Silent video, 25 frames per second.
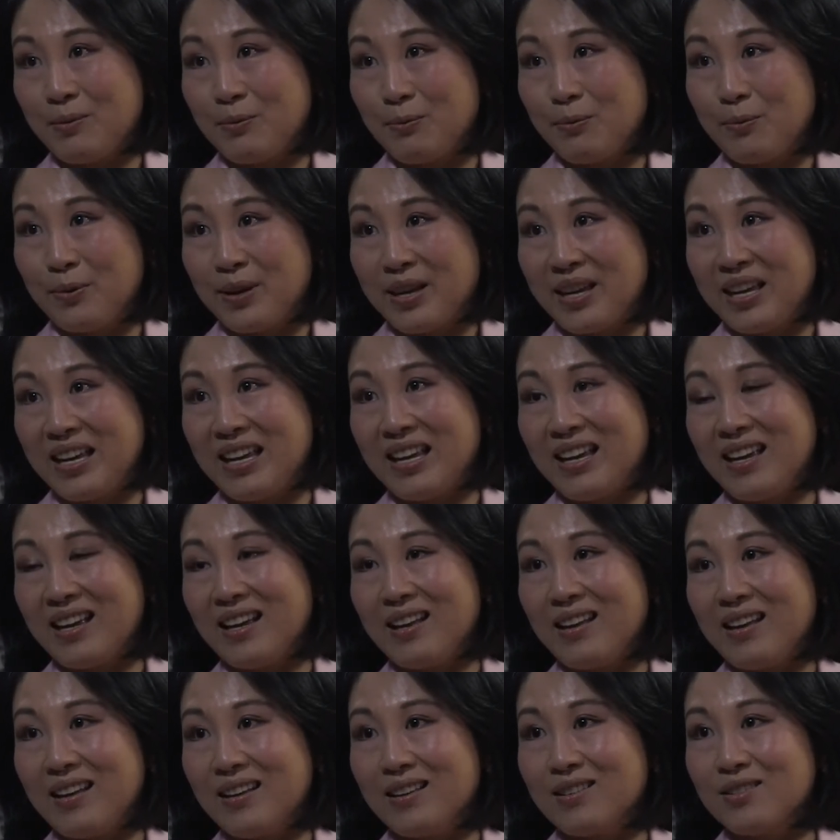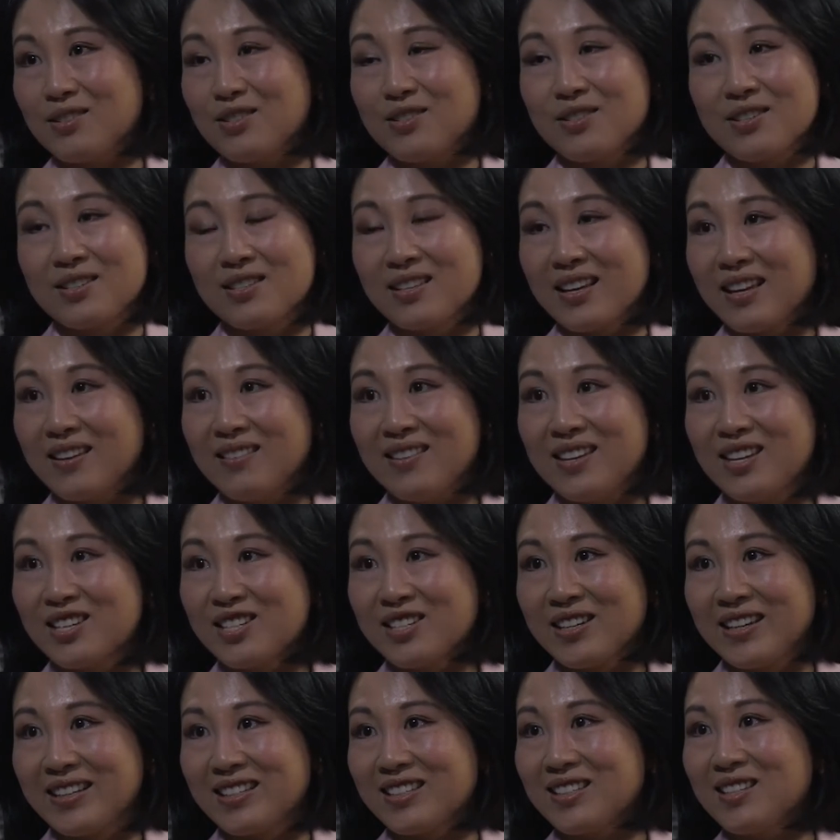We just
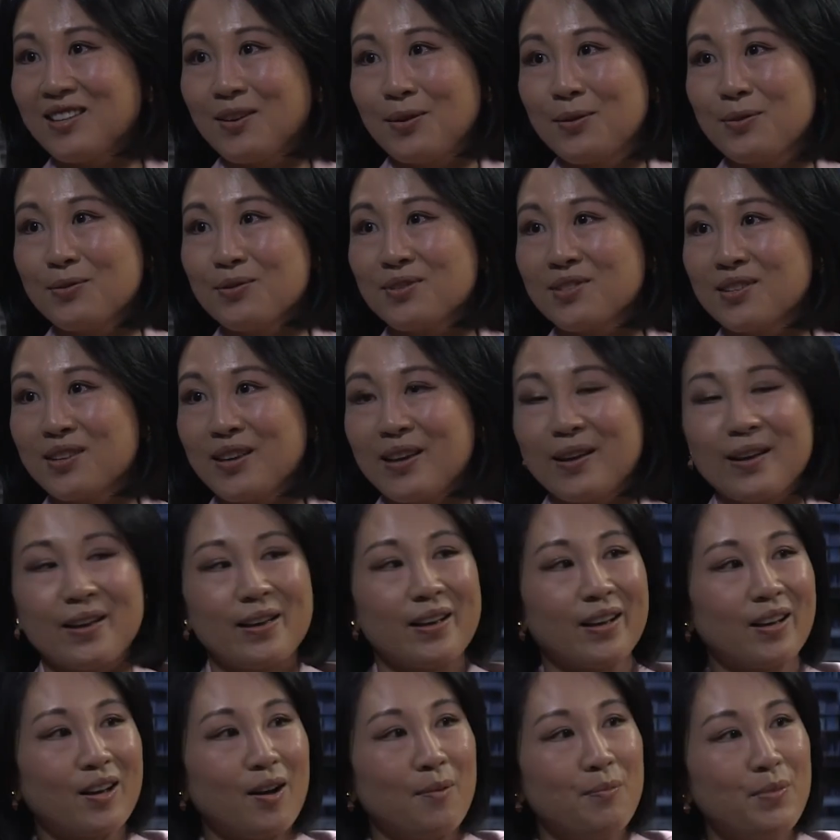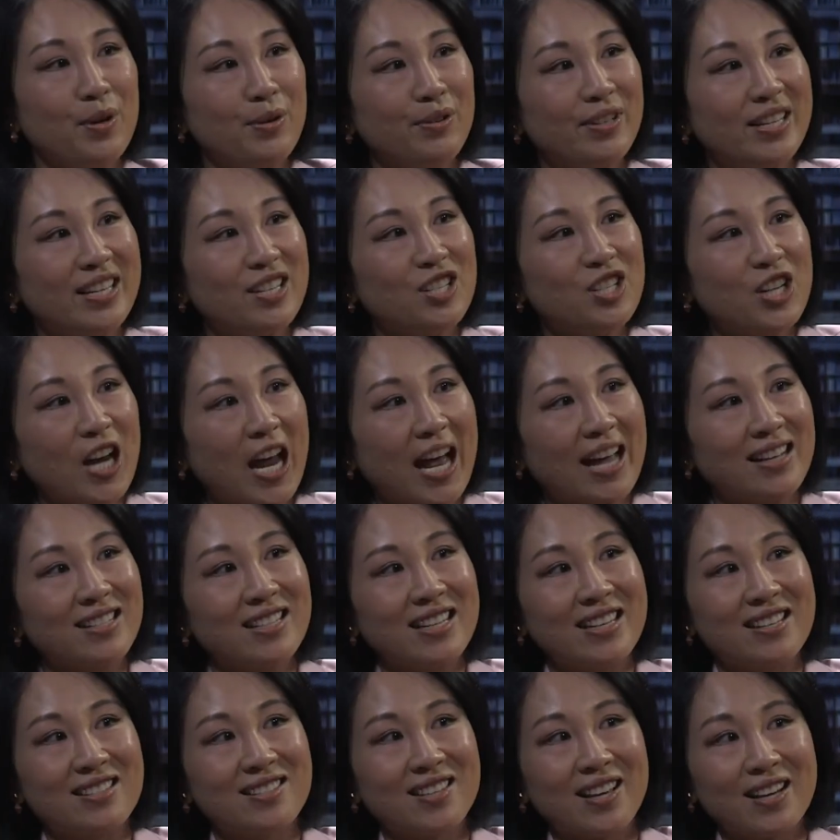initiated those community chat,
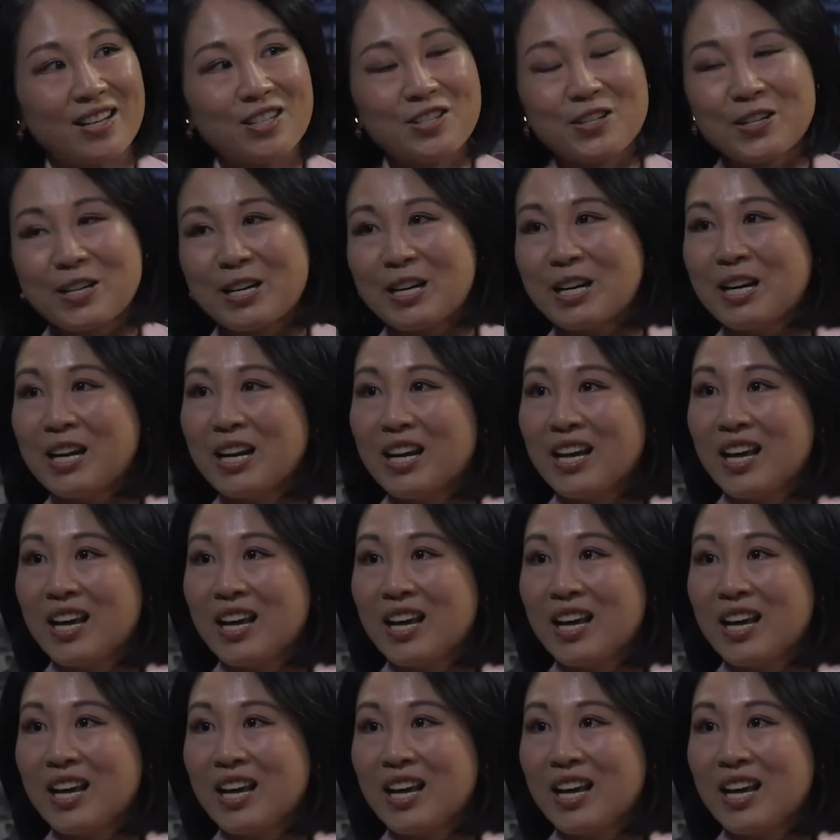etc.